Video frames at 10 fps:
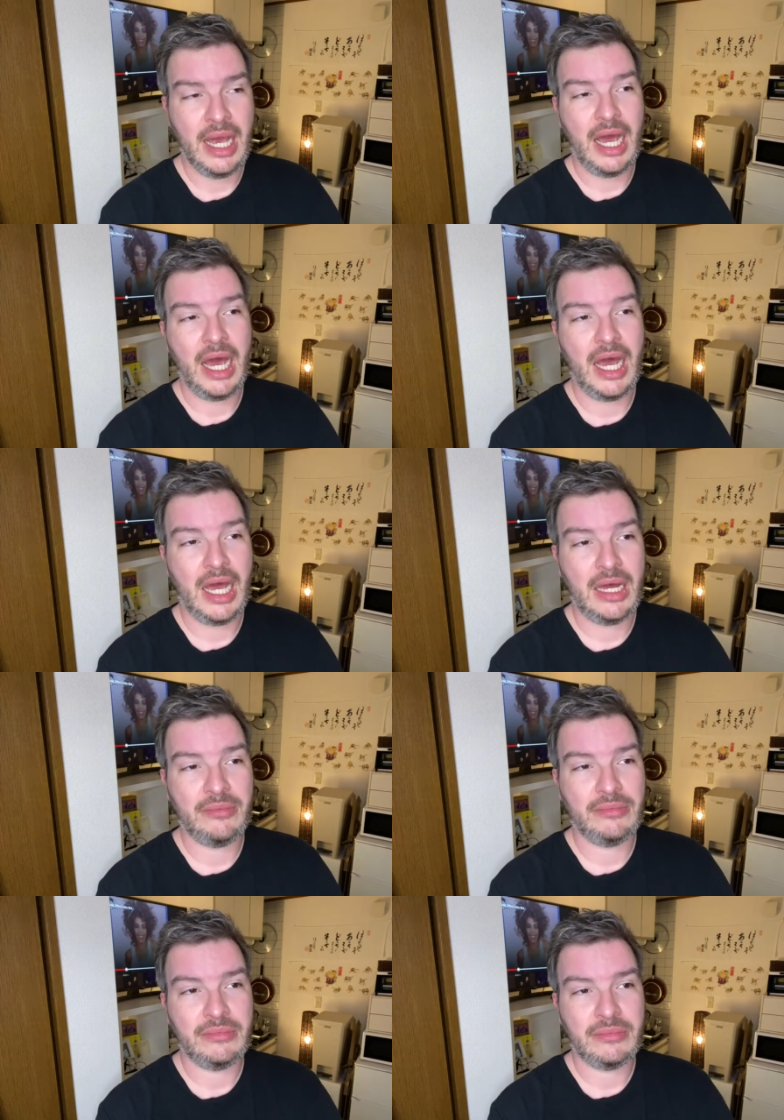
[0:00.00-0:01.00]

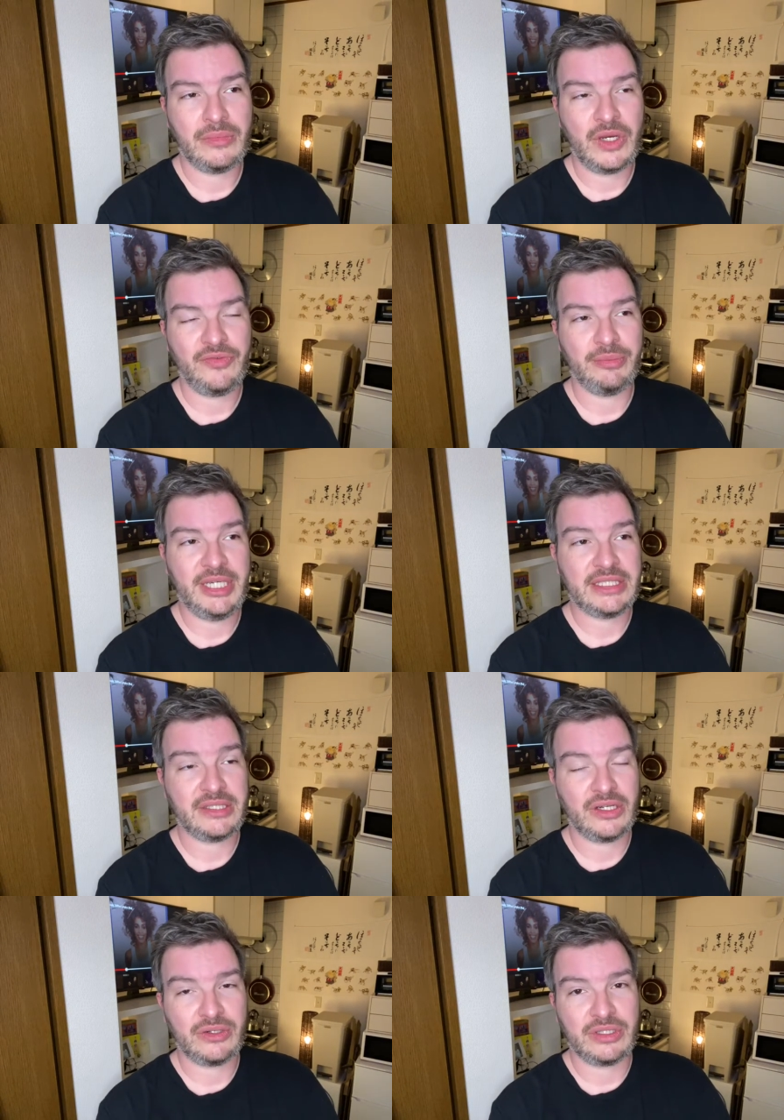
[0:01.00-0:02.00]
um, well for me it's
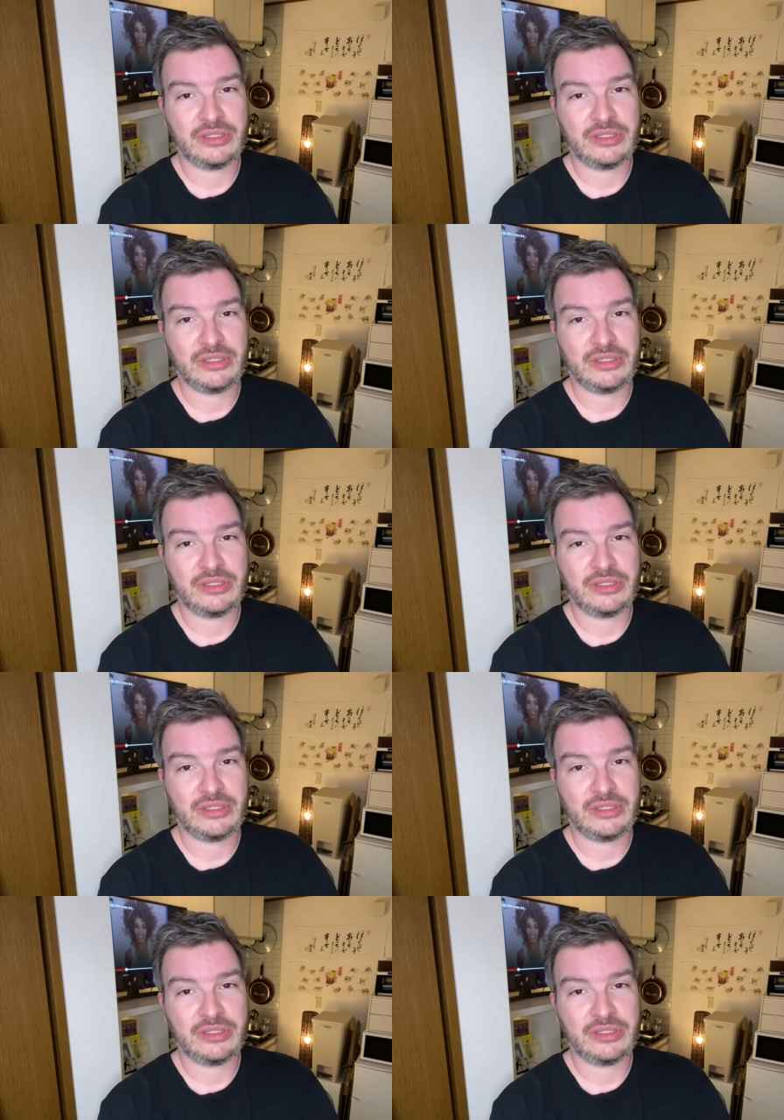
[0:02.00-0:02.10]
not across